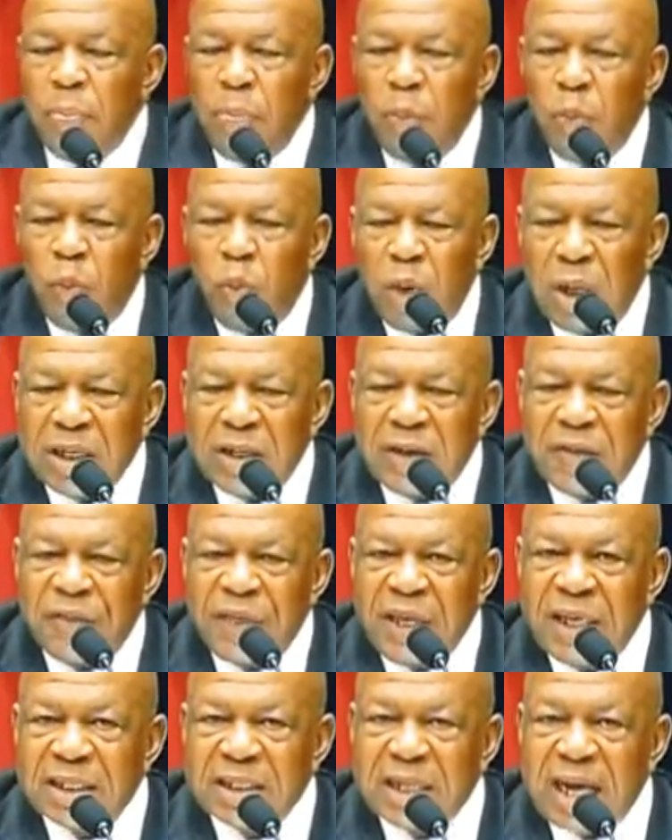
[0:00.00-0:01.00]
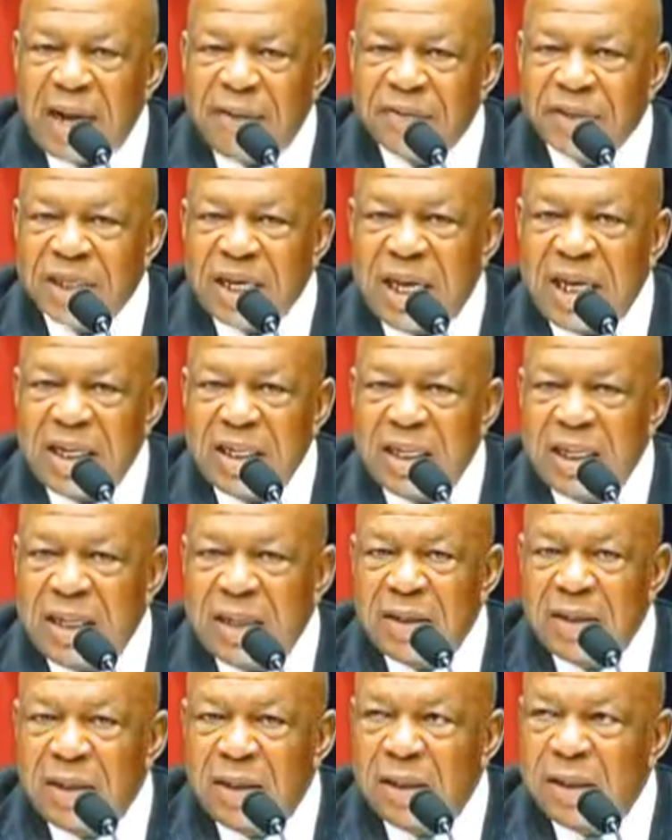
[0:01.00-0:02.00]
One of the things that I've said
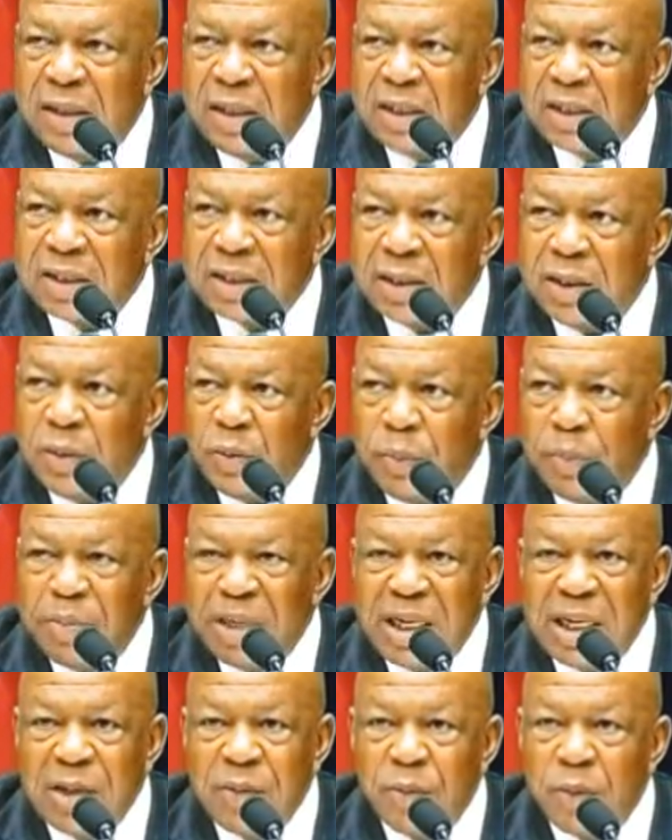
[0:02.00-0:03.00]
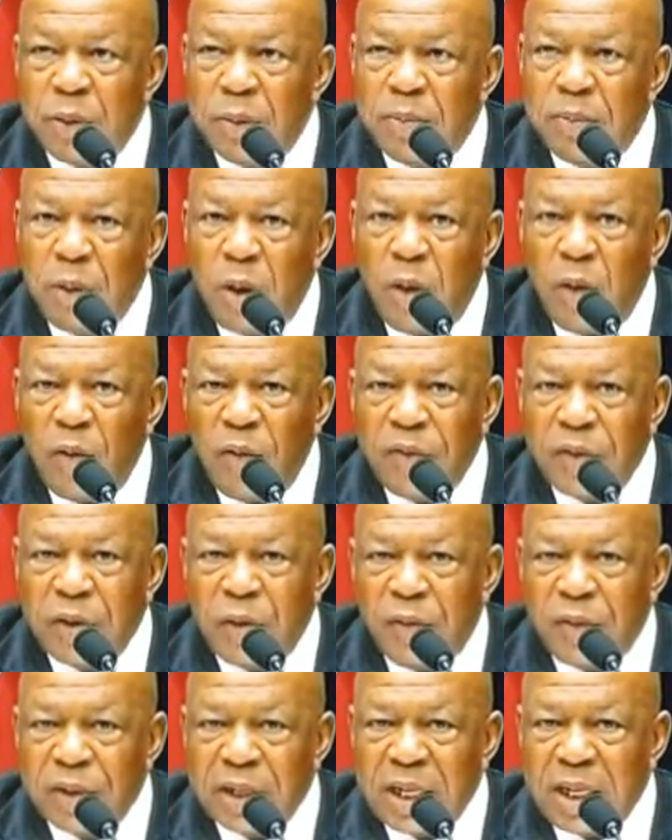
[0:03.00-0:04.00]
in this meeting room over and
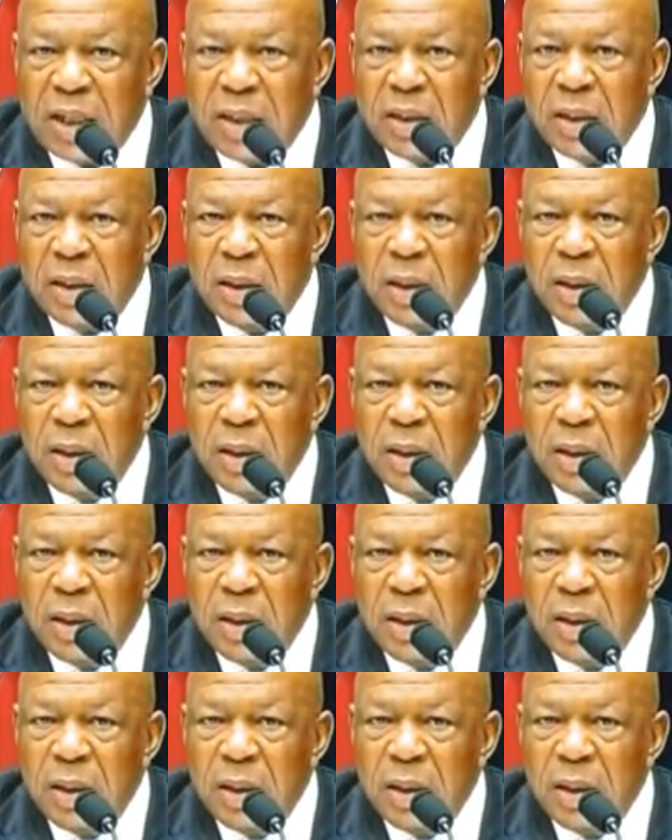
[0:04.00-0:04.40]
over again